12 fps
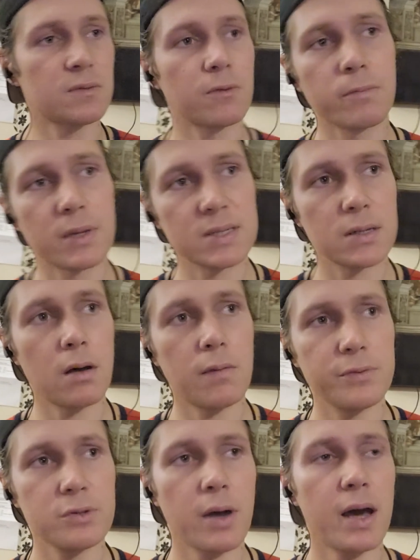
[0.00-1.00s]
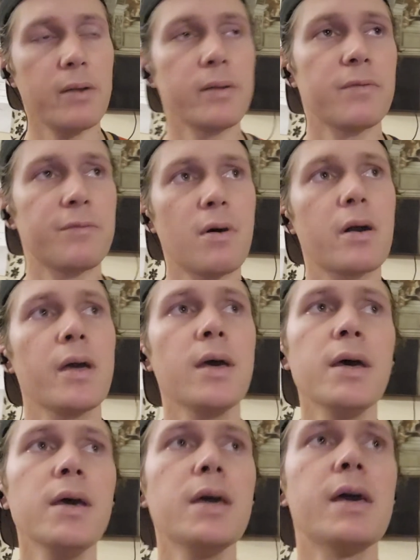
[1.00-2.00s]
is for myself. So I don't give a fuck
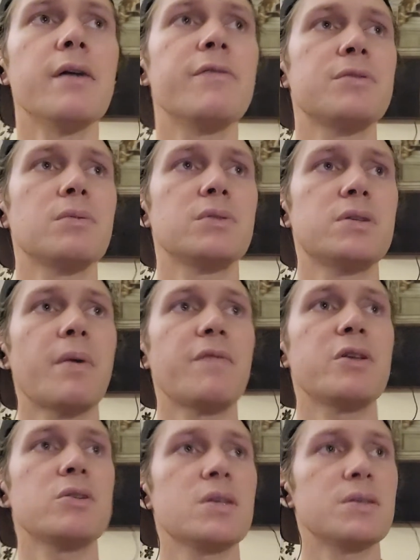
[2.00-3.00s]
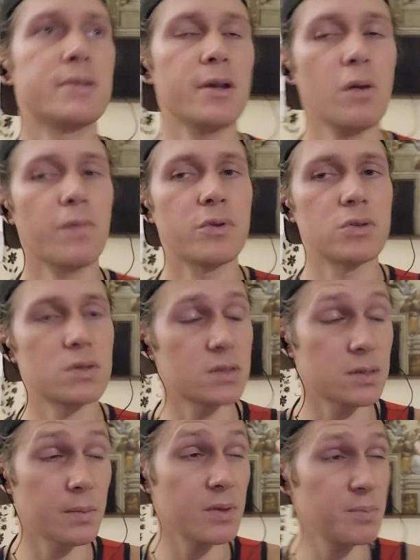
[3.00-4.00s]
if some of my videos get zero views, because
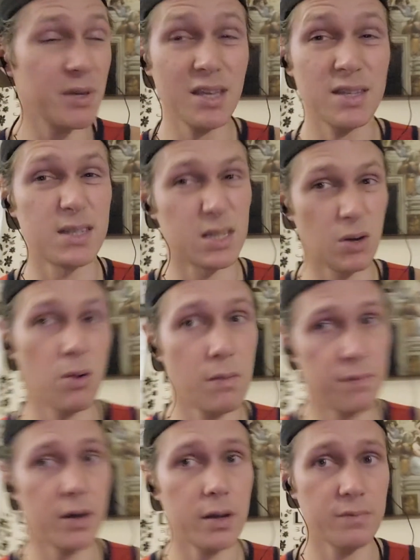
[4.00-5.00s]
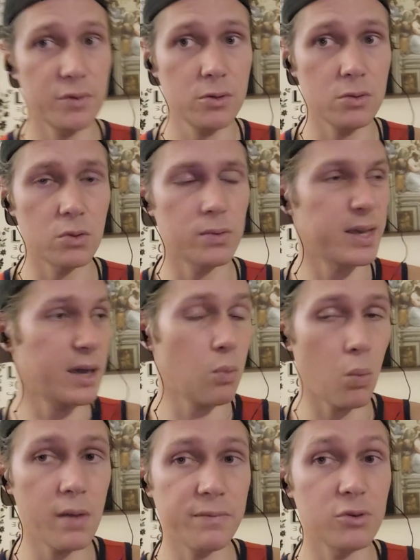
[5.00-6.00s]
some of them get zero fucking views, or they
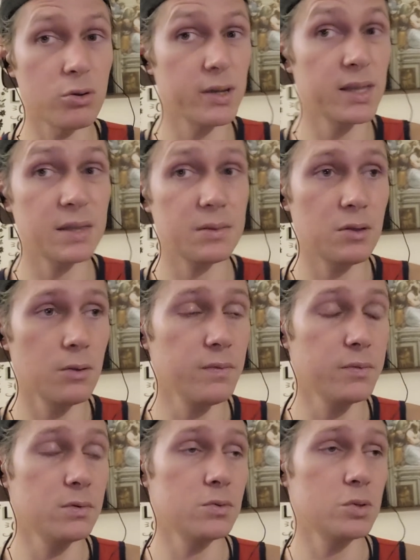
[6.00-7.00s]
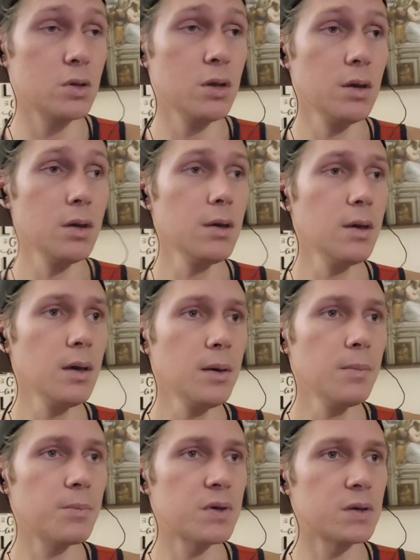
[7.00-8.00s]
get one view, or get two views.
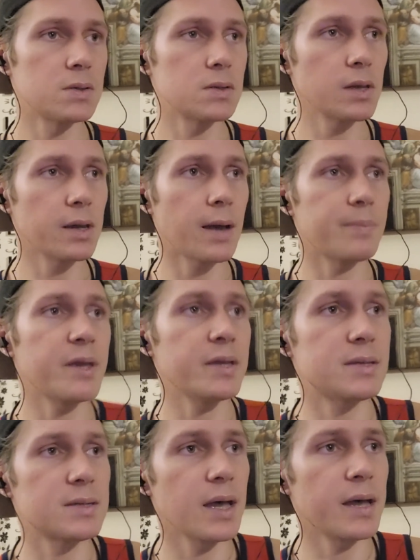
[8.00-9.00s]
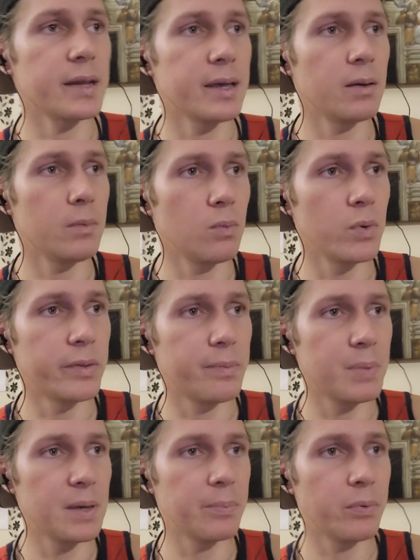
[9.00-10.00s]
Because, like, I'm not designing it
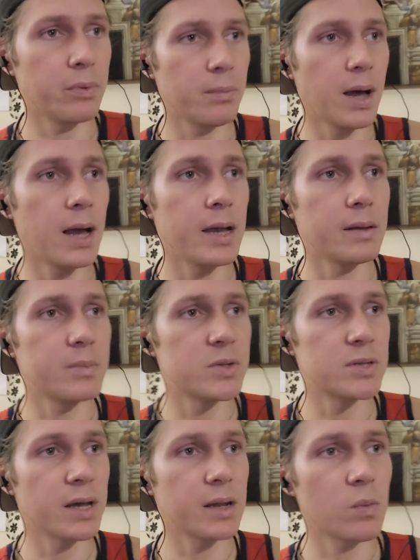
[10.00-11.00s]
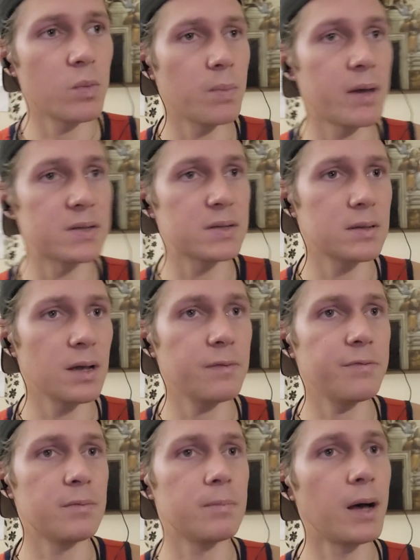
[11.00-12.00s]
with people in mind. I'm designing it with
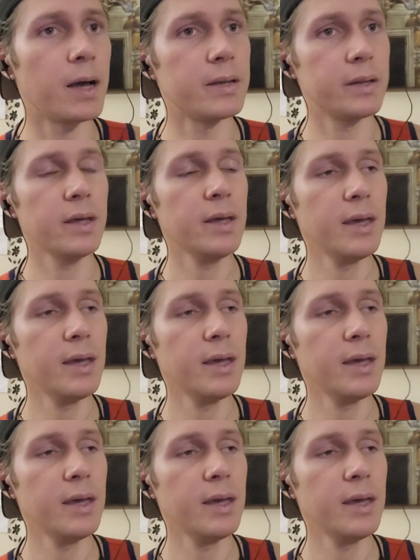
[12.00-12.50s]
myself in mind.